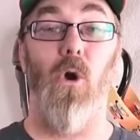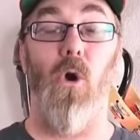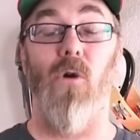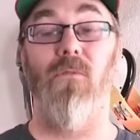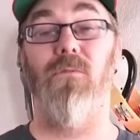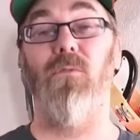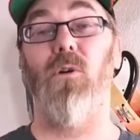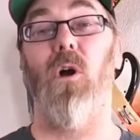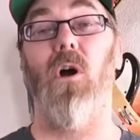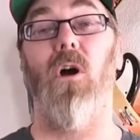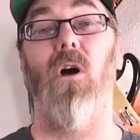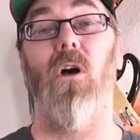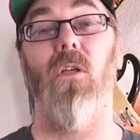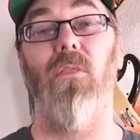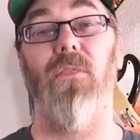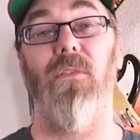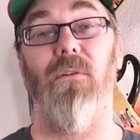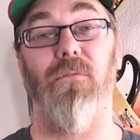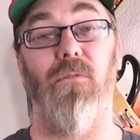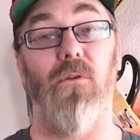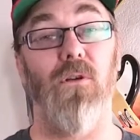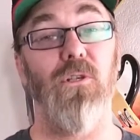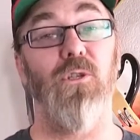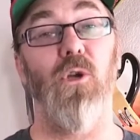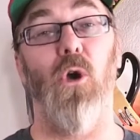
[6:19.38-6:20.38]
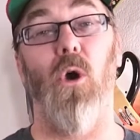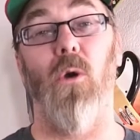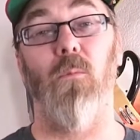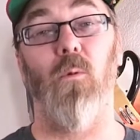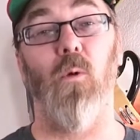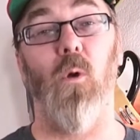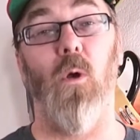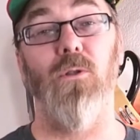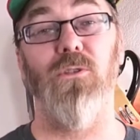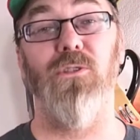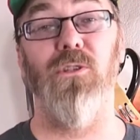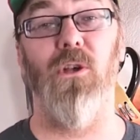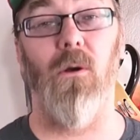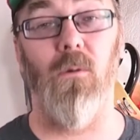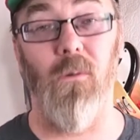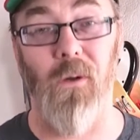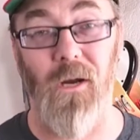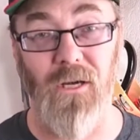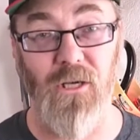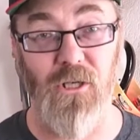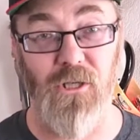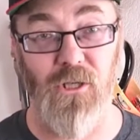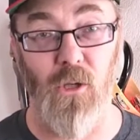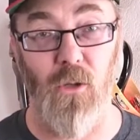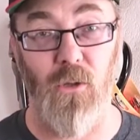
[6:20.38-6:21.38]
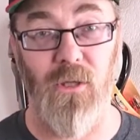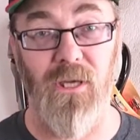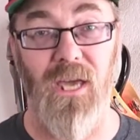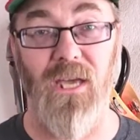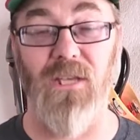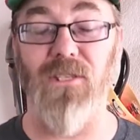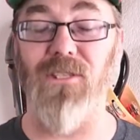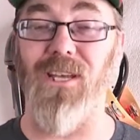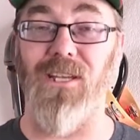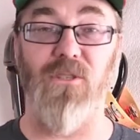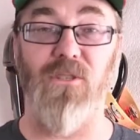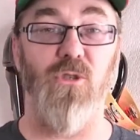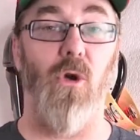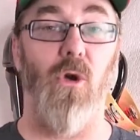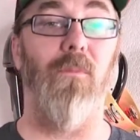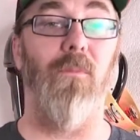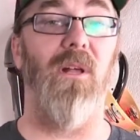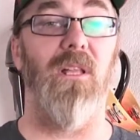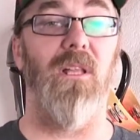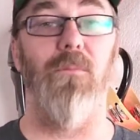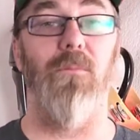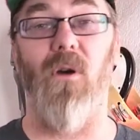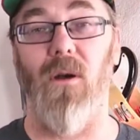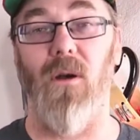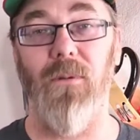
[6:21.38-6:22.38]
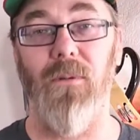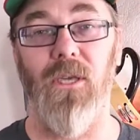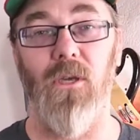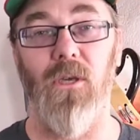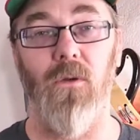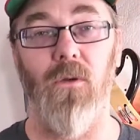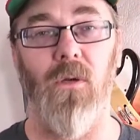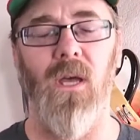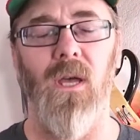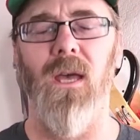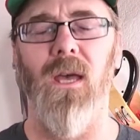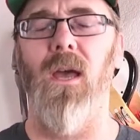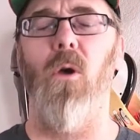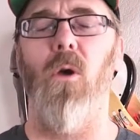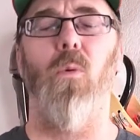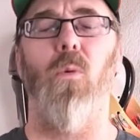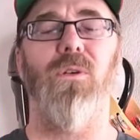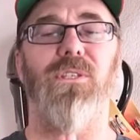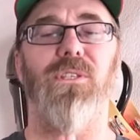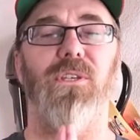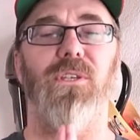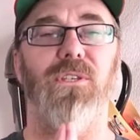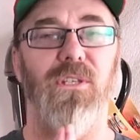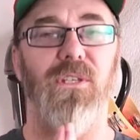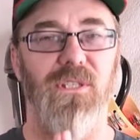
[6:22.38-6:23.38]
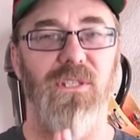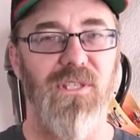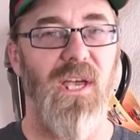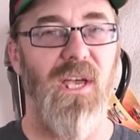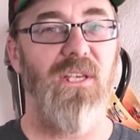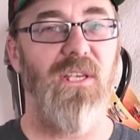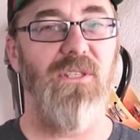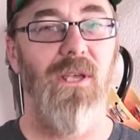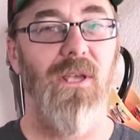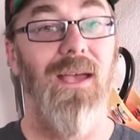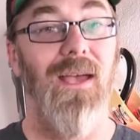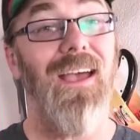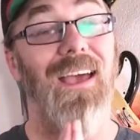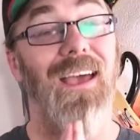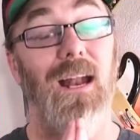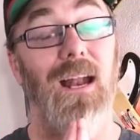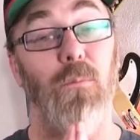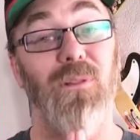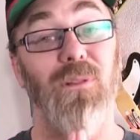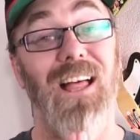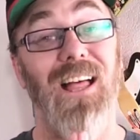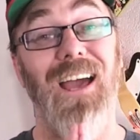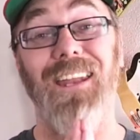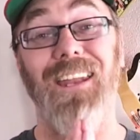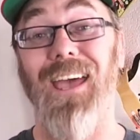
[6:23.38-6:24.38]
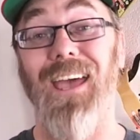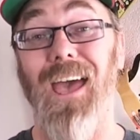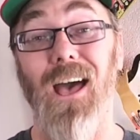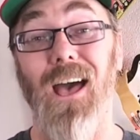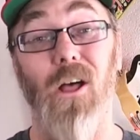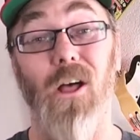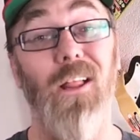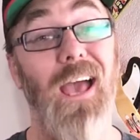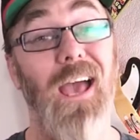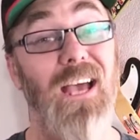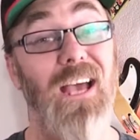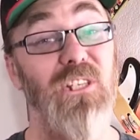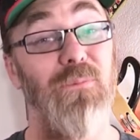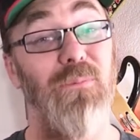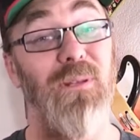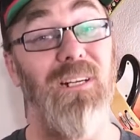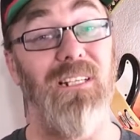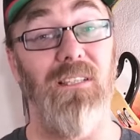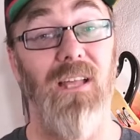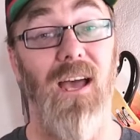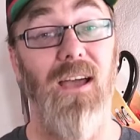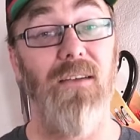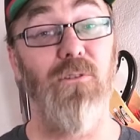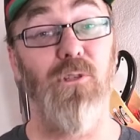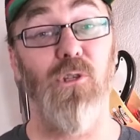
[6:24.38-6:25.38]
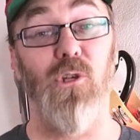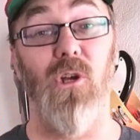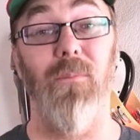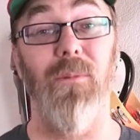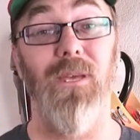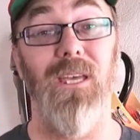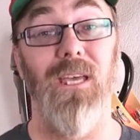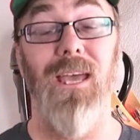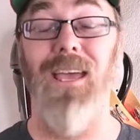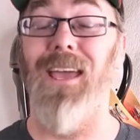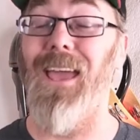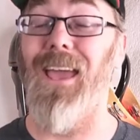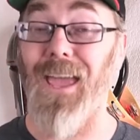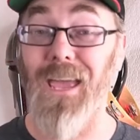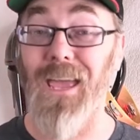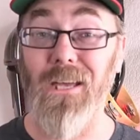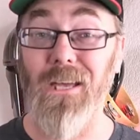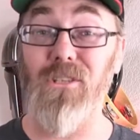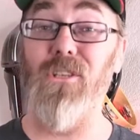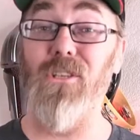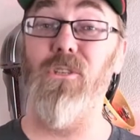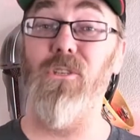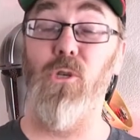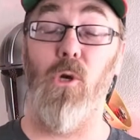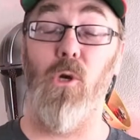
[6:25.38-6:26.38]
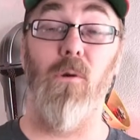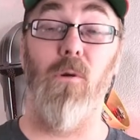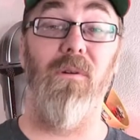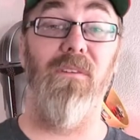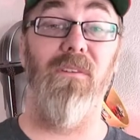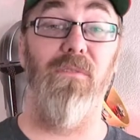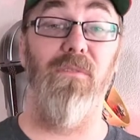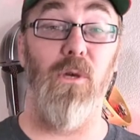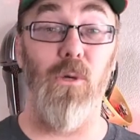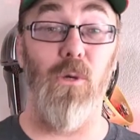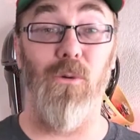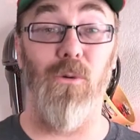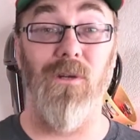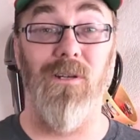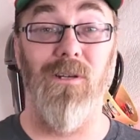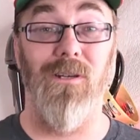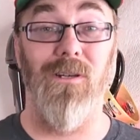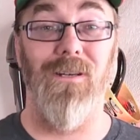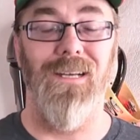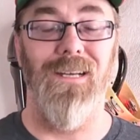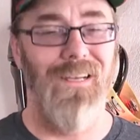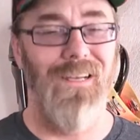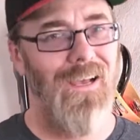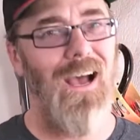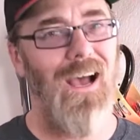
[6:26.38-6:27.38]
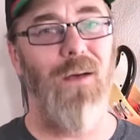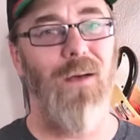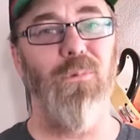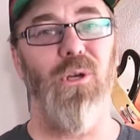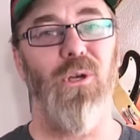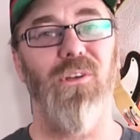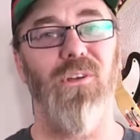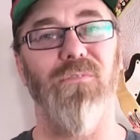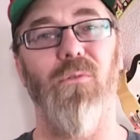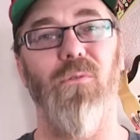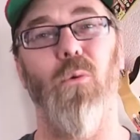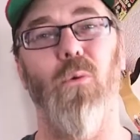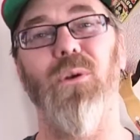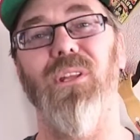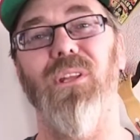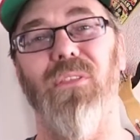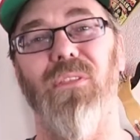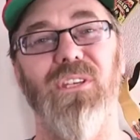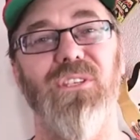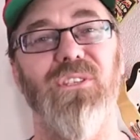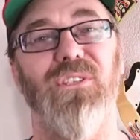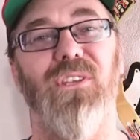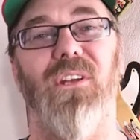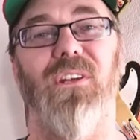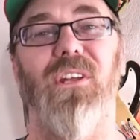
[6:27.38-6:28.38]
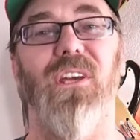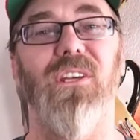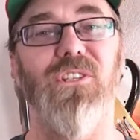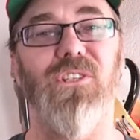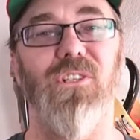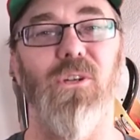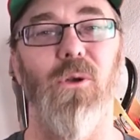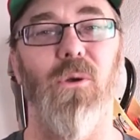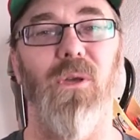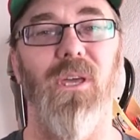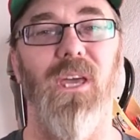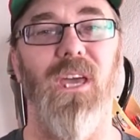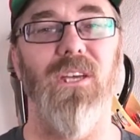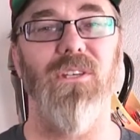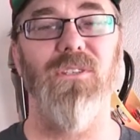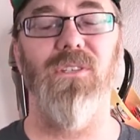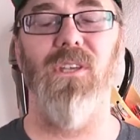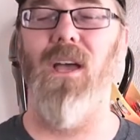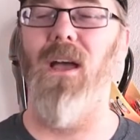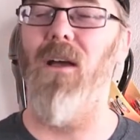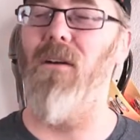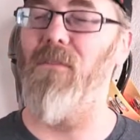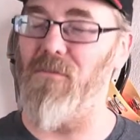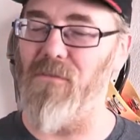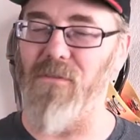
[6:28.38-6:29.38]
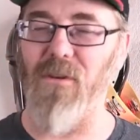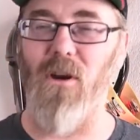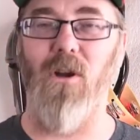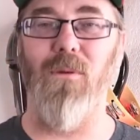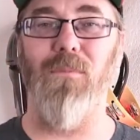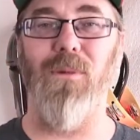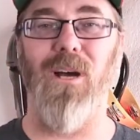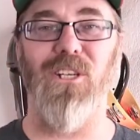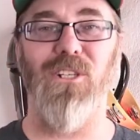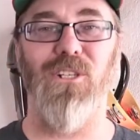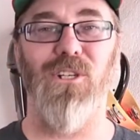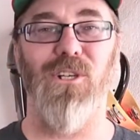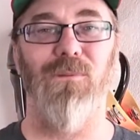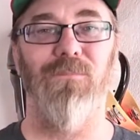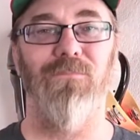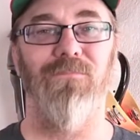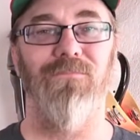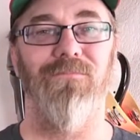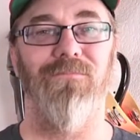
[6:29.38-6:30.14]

Overall, the first homegrown songwriter showcase at Soul Belly Barbecue was a success, and I'm glad Hal asked me to live stream it and do a review. I'm looking forward to this Sunday's showcase very much.